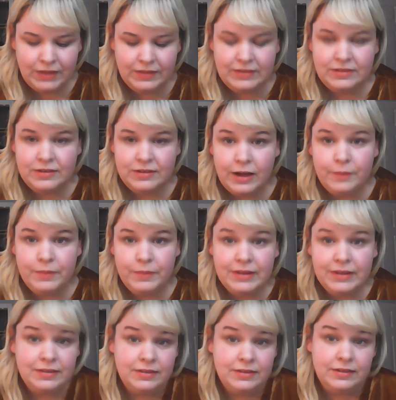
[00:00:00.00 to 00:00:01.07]
this topic
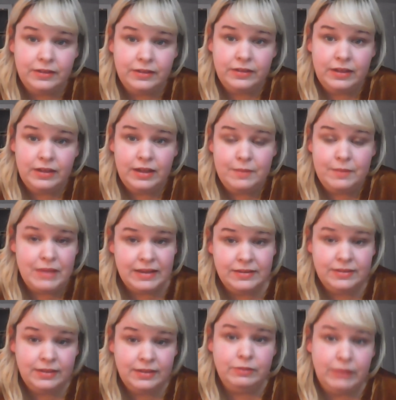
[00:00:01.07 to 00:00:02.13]
is still
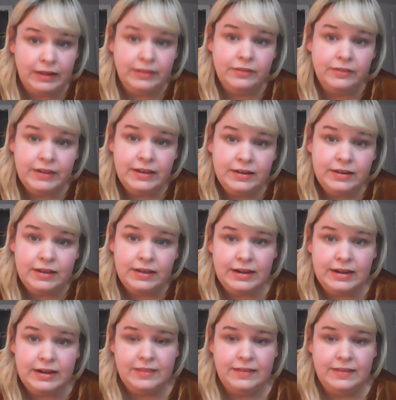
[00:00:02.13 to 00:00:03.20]
immensely relevant. And
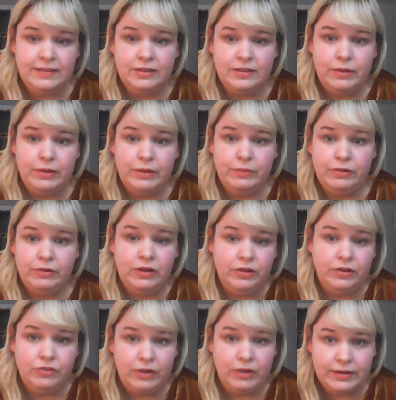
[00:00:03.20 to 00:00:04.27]
I think that's why we were all
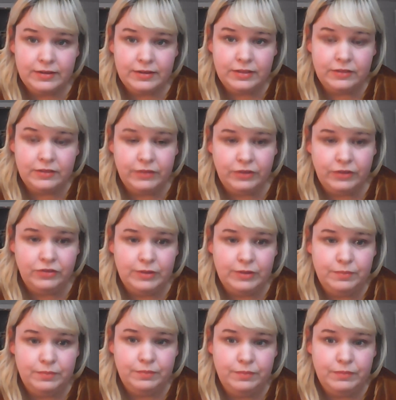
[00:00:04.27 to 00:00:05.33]
drawn to the field trip
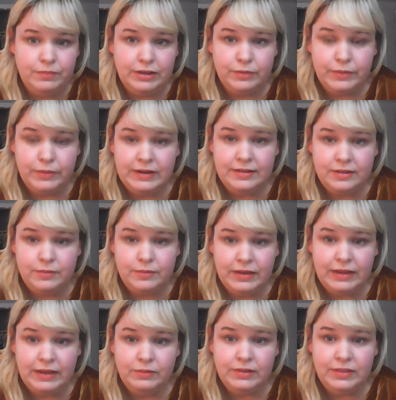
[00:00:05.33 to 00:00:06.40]
experience to
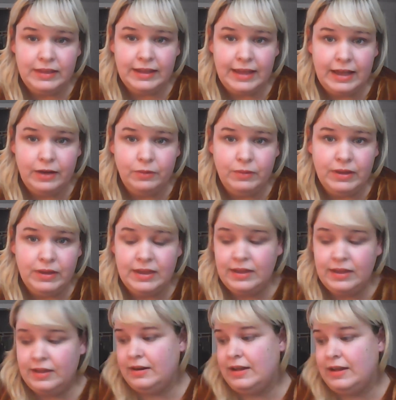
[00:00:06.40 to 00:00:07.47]
begin with, like how we can
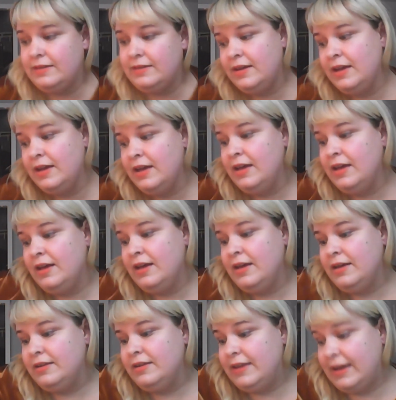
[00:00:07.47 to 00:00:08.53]
connect
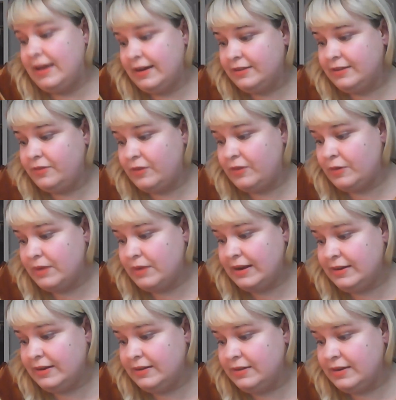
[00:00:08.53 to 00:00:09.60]
text from
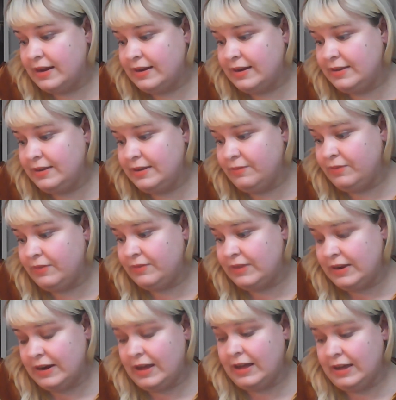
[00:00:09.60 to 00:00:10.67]

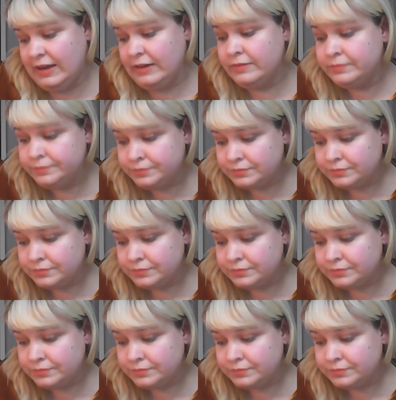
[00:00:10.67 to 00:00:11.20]
1959